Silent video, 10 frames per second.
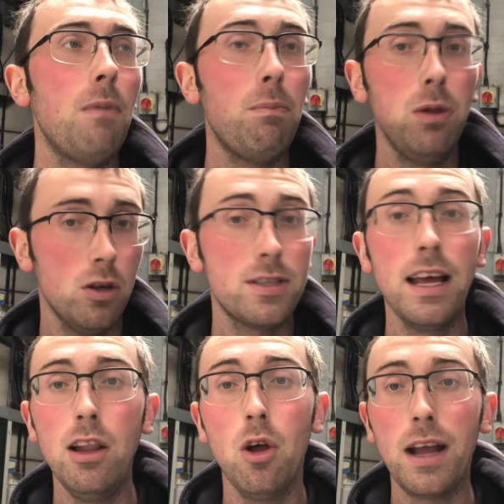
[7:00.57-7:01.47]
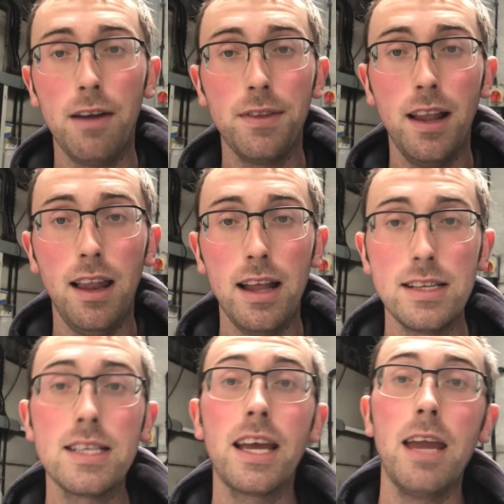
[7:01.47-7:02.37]
plus they'll look after the
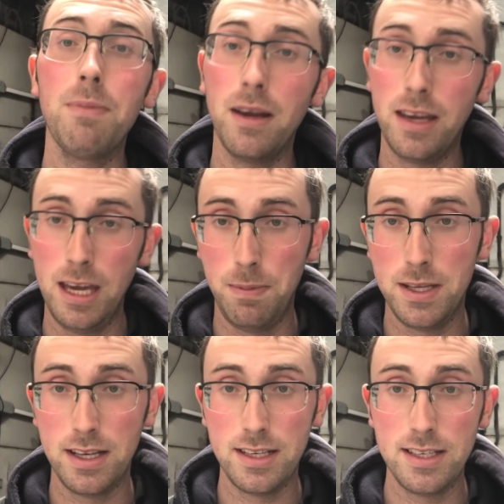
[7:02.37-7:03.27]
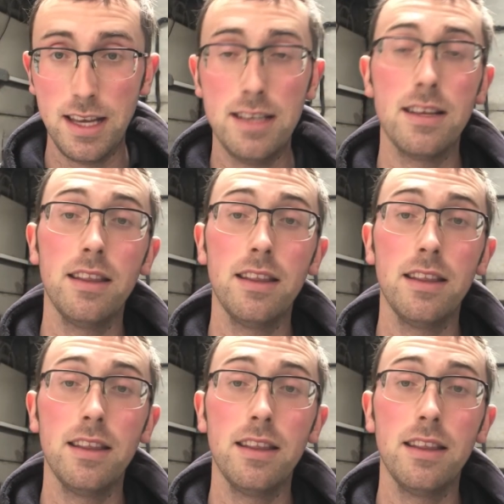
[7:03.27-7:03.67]
landscape and keep it as it is.